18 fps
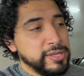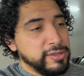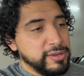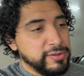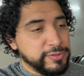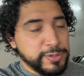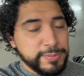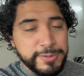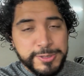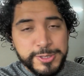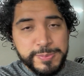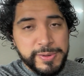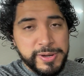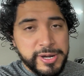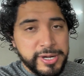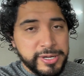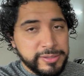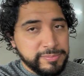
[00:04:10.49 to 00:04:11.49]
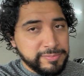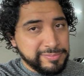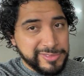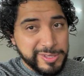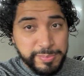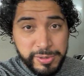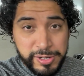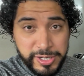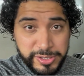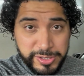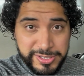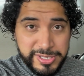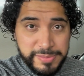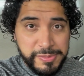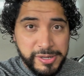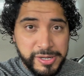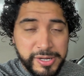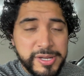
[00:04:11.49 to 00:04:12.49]
And for the most part, the parts are
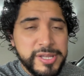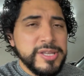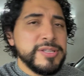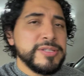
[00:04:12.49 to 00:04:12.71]
similar.